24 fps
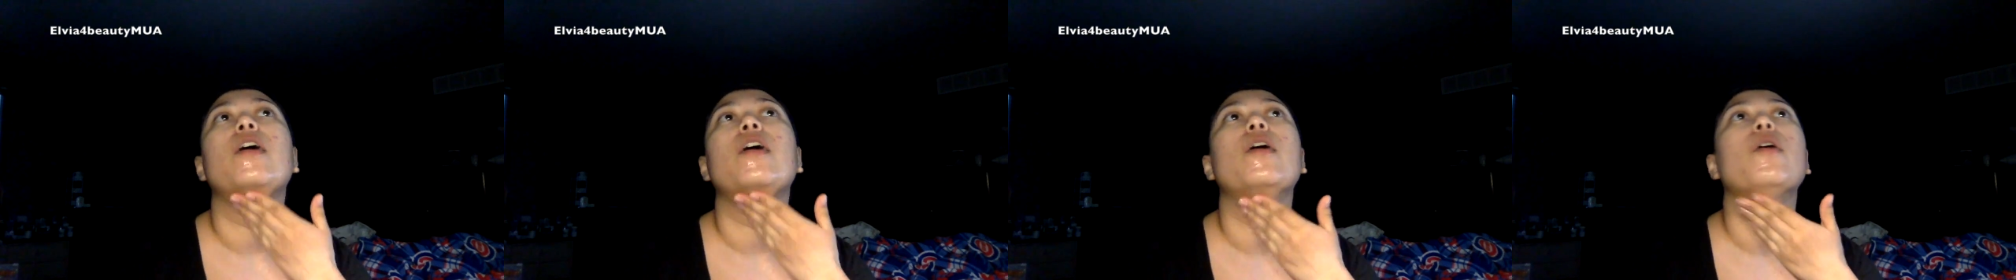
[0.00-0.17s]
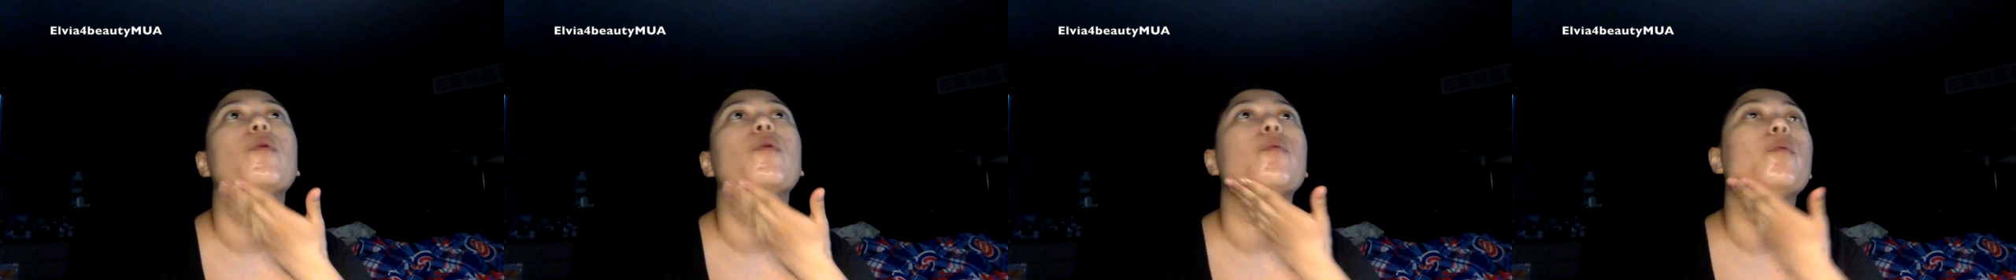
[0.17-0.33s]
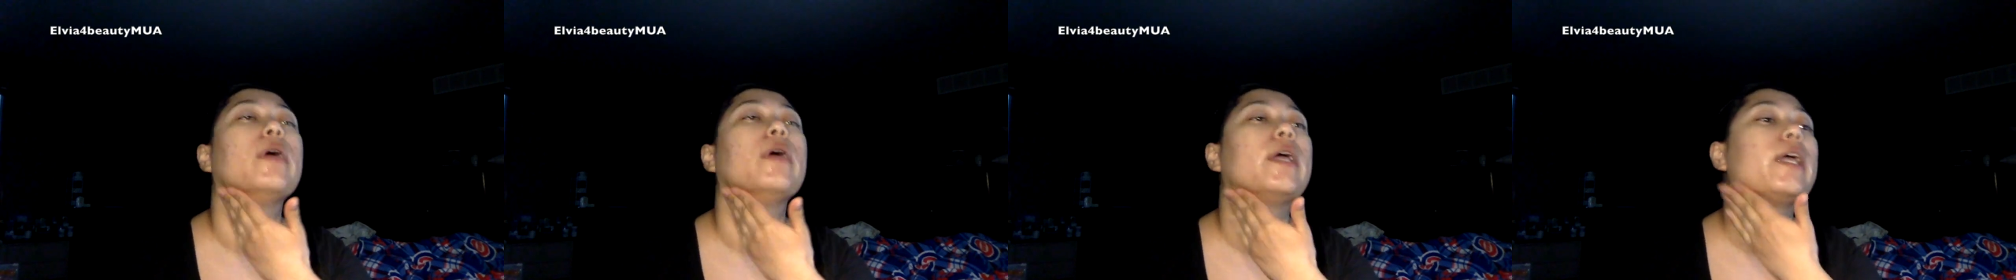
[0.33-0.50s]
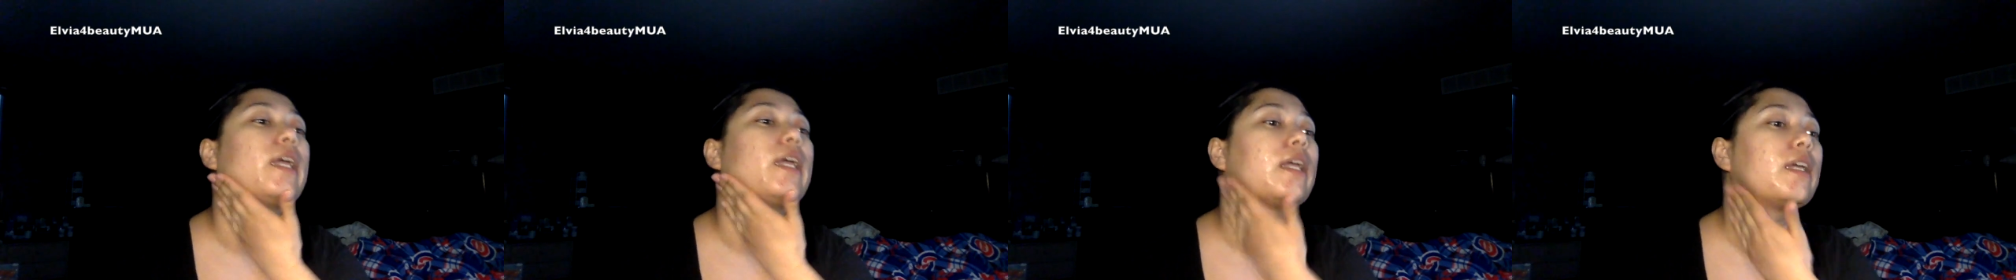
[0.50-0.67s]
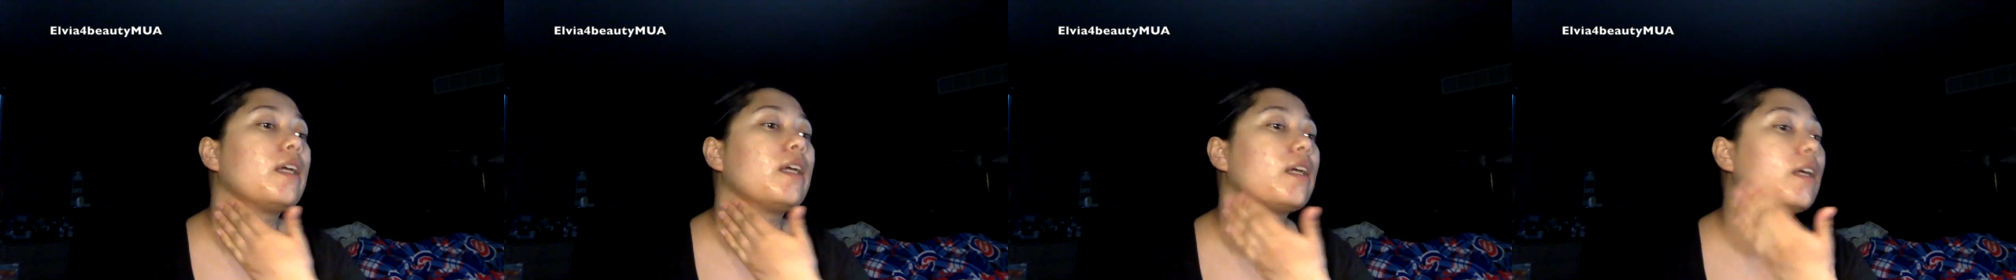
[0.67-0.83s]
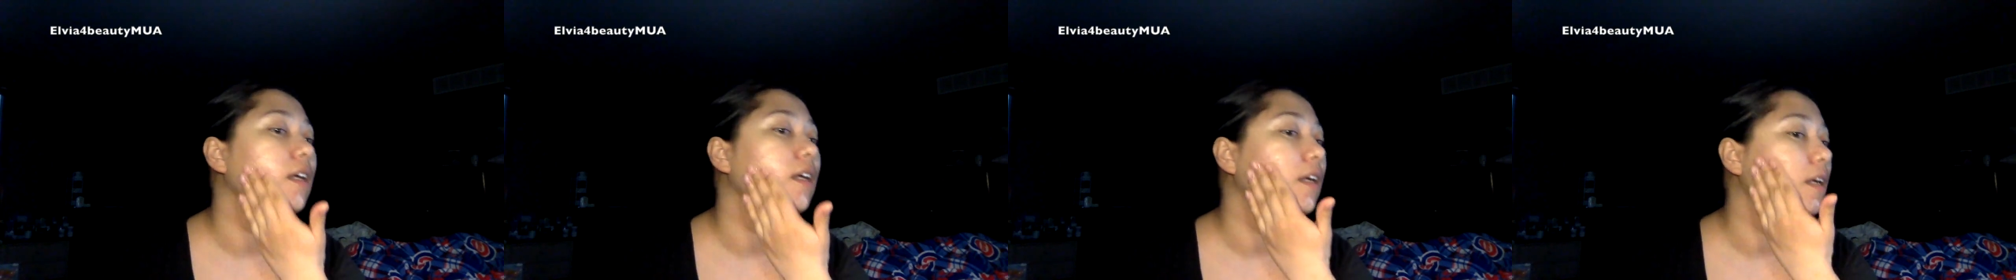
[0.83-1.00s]

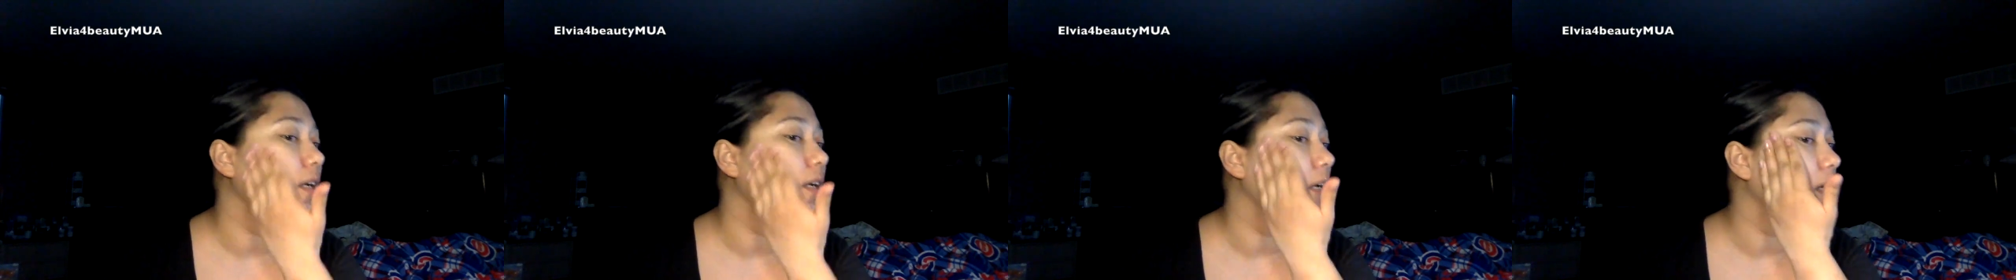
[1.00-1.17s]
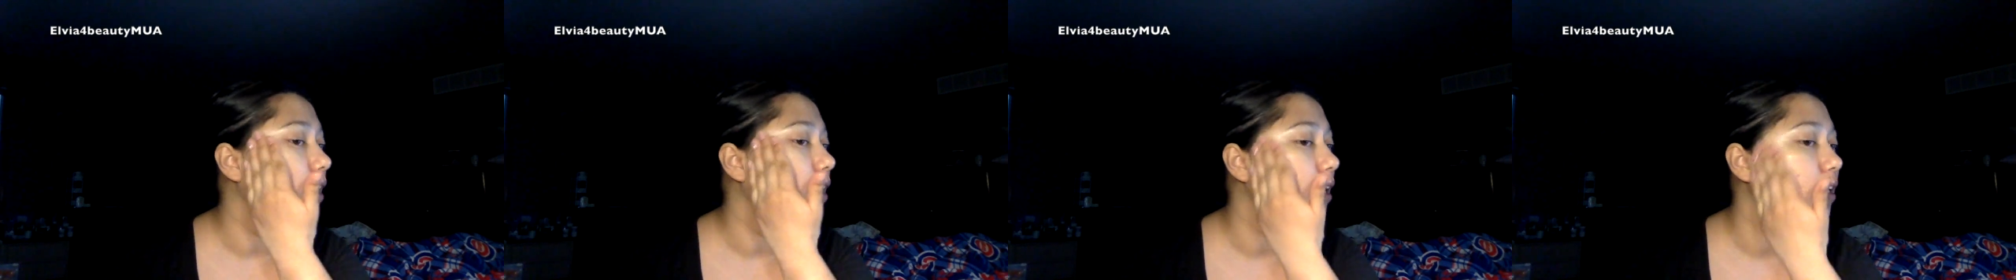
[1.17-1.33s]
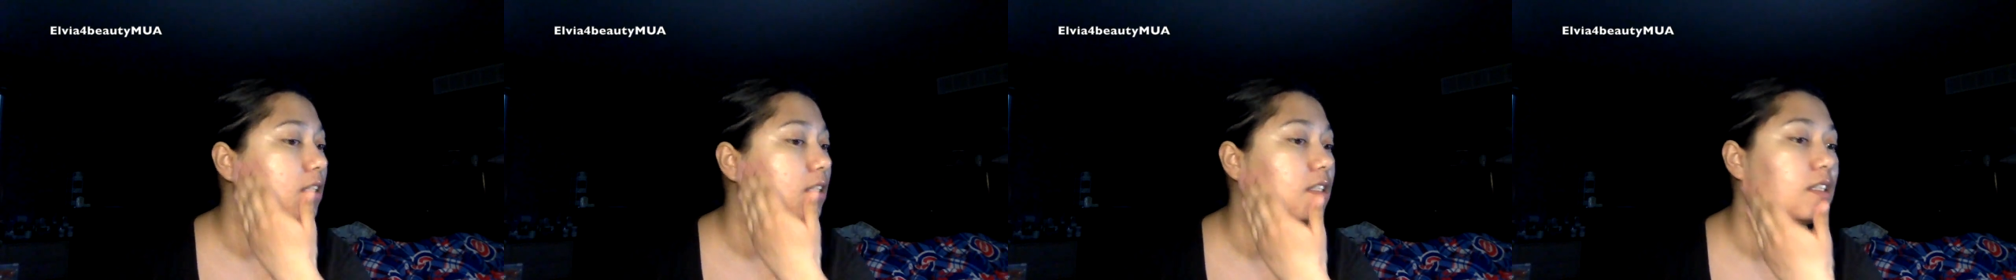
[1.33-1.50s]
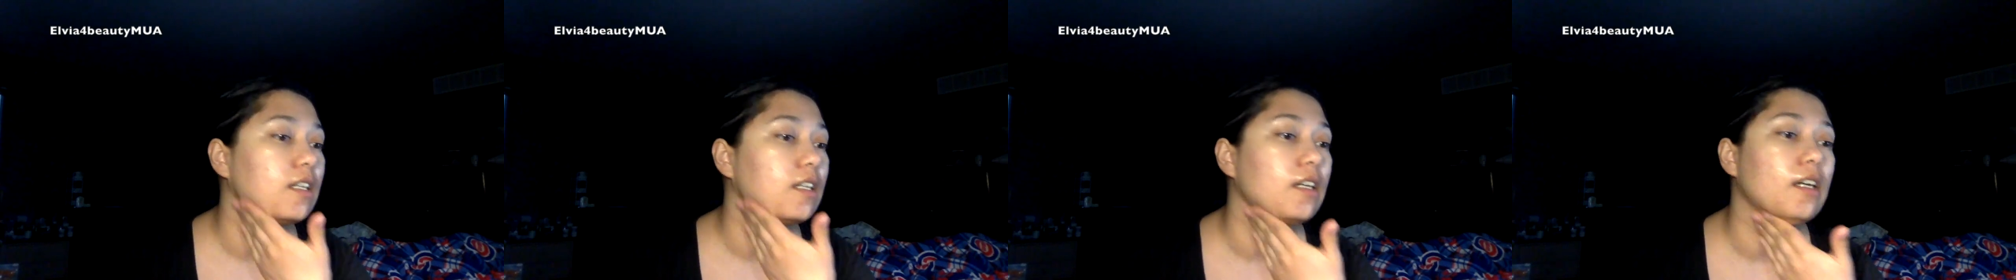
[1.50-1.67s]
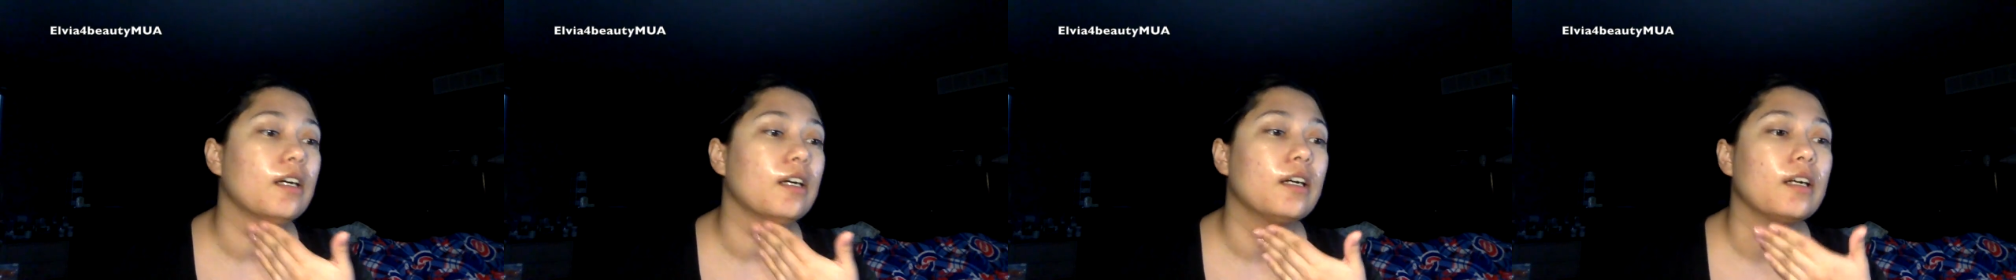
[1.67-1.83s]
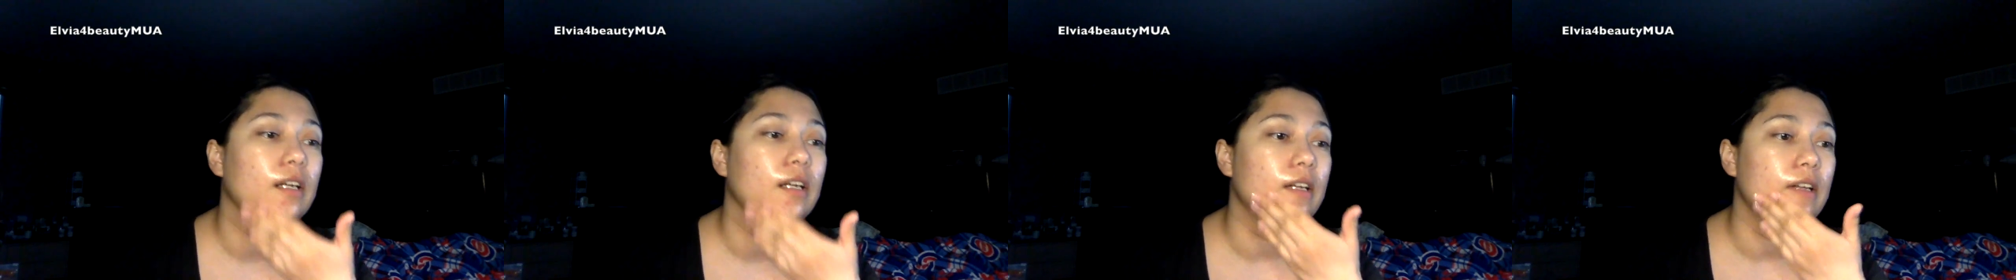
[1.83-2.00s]
awake
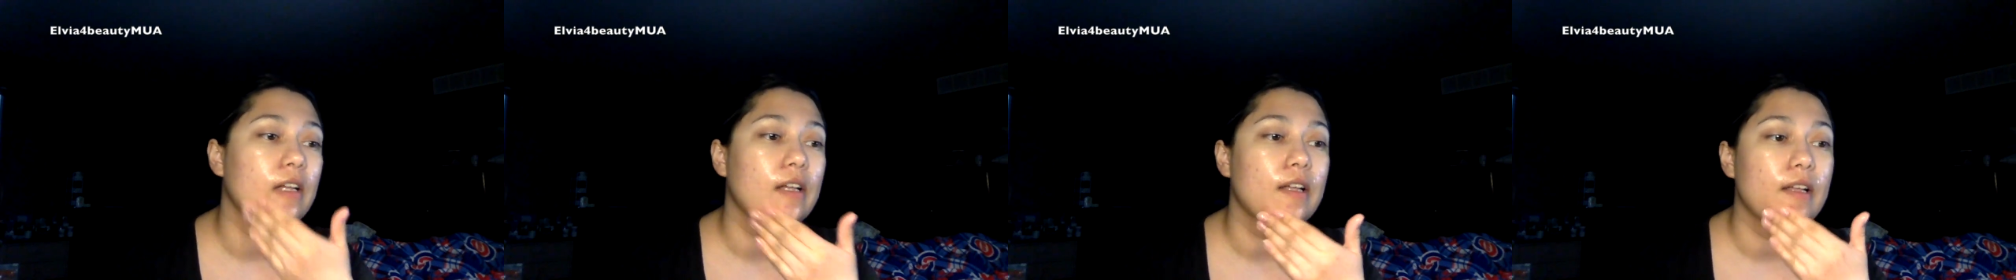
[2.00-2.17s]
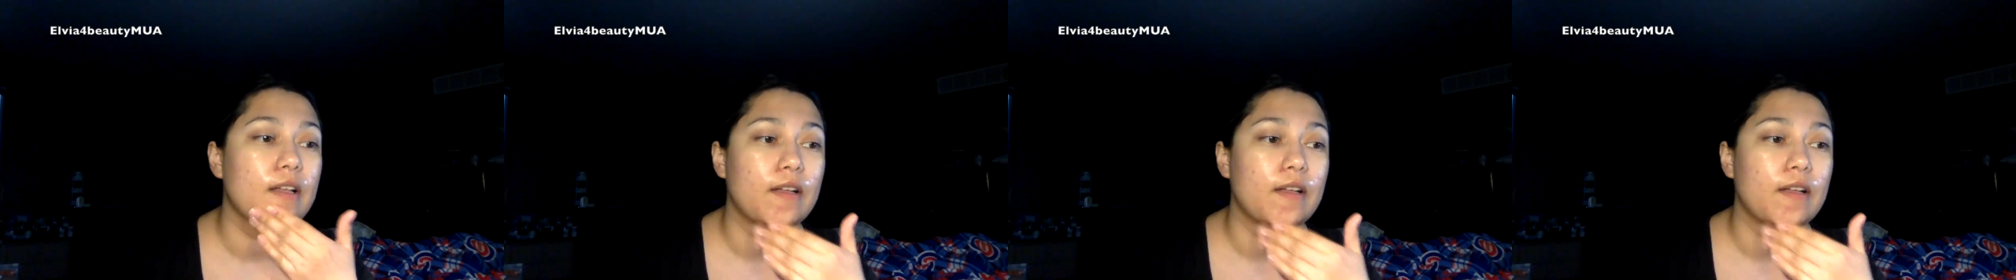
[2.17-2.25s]
until